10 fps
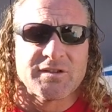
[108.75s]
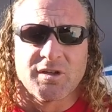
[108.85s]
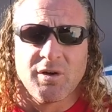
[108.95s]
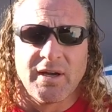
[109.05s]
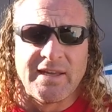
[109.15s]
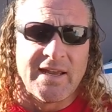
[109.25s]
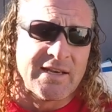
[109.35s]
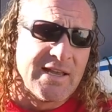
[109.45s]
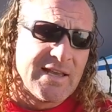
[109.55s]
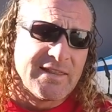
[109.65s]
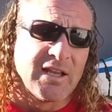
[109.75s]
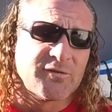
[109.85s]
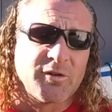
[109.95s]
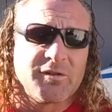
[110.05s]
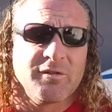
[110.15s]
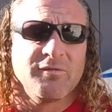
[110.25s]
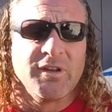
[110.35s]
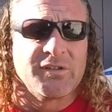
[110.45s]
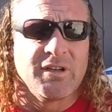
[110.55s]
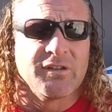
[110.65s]
So again, thanks for
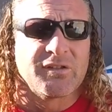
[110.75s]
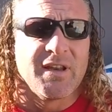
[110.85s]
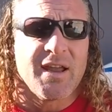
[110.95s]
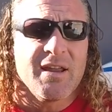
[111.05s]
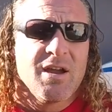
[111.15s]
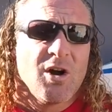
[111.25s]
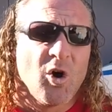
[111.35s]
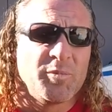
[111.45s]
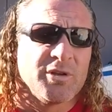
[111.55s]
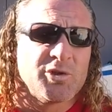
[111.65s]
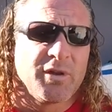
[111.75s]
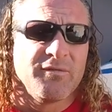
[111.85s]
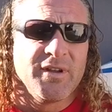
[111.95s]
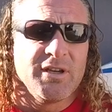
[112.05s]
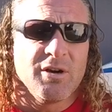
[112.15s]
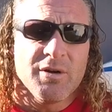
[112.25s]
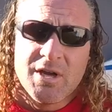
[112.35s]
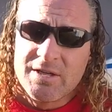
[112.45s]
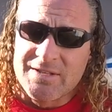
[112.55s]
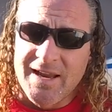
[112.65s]
visiting us today. Hope you enjoyed the video.
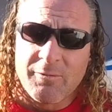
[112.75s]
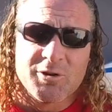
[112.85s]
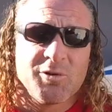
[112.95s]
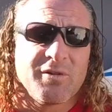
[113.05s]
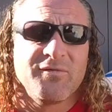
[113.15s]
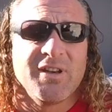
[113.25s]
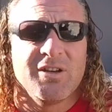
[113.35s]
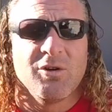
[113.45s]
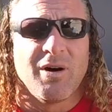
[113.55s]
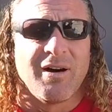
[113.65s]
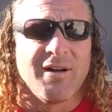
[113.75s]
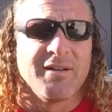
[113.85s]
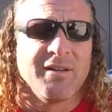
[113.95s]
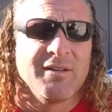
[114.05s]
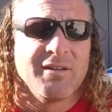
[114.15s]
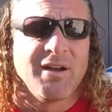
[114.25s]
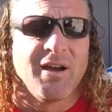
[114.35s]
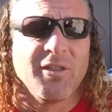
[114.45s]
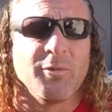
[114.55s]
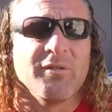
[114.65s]
Today we're doing a video on
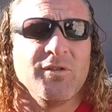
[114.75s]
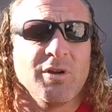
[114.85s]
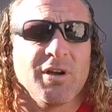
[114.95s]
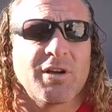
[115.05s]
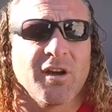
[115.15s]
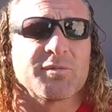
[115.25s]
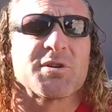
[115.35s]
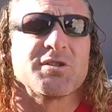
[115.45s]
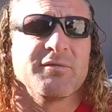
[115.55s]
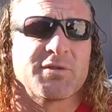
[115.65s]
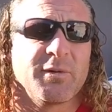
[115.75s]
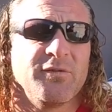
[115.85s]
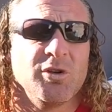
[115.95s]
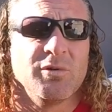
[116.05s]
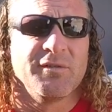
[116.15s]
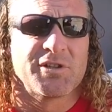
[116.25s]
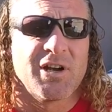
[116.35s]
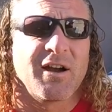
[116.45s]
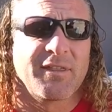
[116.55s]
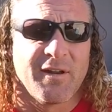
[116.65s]
the review, customer service review of
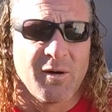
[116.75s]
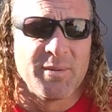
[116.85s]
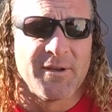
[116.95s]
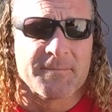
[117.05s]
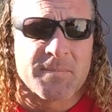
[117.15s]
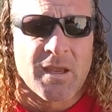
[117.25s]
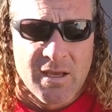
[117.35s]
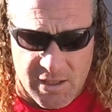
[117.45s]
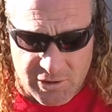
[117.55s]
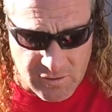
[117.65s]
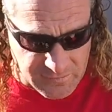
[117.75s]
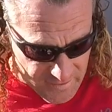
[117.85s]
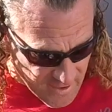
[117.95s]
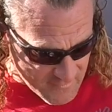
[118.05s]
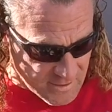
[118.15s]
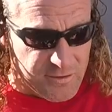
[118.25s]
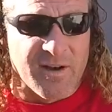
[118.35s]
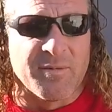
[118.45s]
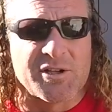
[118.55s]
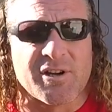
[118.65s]
shock therapy. As you can see, I do
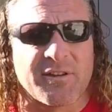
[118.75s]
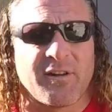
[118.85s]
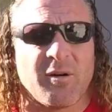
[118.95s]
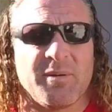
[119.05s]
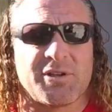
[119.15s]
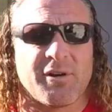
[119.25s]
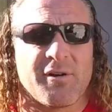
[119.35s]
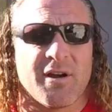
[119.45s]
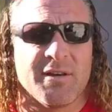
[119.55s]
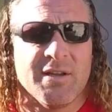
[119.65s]
have my shock therapy shirt on.